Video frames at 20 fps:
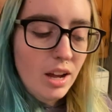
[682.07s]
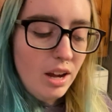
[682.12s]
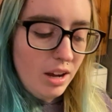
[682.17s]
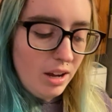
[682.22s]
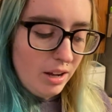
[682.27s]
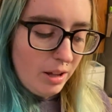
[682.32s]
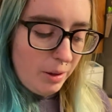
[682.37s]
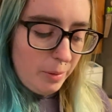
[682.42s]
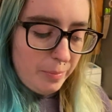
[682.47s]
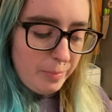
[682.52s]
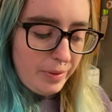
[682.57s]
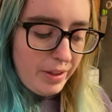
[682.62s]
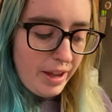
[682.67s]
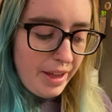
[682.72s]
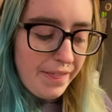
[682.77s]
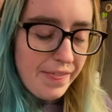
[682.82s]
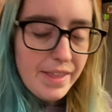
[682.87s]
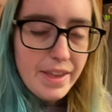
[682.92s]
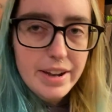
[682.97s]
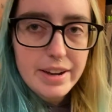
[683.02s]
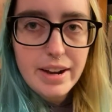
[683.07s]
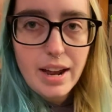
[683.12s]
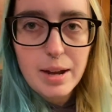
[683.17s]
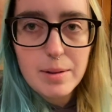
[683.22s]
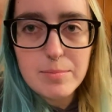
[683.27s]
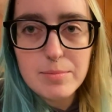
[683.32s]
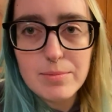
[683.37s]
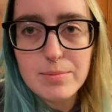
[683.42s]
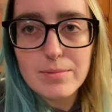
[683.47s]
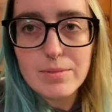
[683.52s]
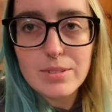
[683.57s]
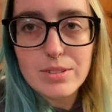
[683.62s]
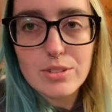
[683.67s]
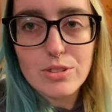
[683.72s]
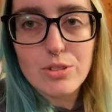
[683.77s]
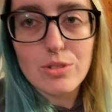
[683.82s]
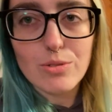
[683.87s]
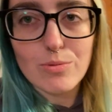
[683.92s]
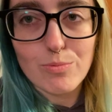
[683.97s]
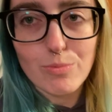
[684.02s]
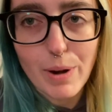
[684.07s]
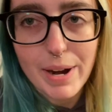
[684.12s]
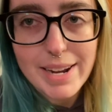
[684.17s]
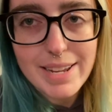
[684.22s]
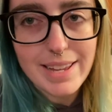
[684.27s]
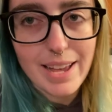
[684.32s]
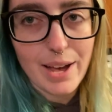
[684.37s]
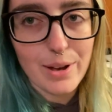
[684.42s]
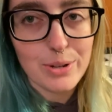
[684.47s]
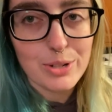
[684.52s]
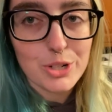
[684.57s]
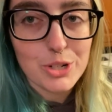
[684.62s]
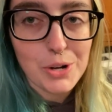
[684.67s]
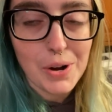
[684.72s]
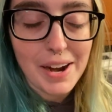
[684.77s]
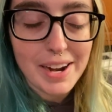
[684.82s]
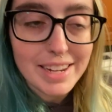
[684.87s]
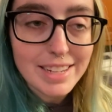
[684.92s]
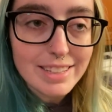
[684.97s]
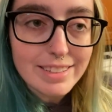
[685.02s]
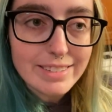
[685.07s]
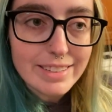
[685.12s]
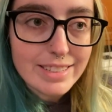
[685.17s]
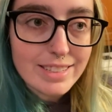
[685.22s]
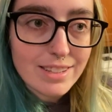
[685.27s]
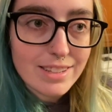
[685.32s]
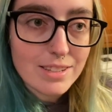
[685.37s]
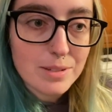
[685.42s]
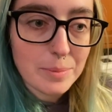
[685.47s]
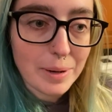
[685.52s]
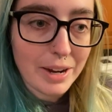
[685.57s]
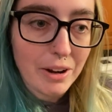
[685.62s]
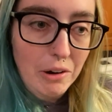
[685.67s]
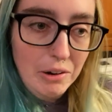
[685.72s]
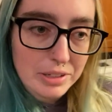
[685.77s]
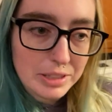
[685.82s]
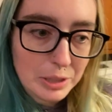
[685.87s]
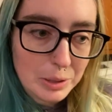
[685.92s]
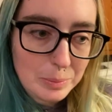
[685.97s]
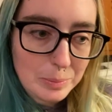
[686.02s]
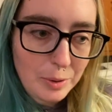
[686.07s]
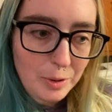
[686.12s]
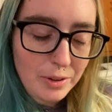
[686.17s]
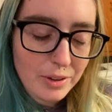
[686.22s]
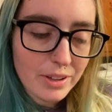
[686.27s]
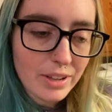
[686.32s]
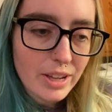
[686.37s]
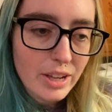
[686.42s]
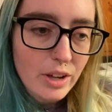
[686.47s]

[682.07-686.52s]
Um, and then I'm right now trying to listen to my audiobook.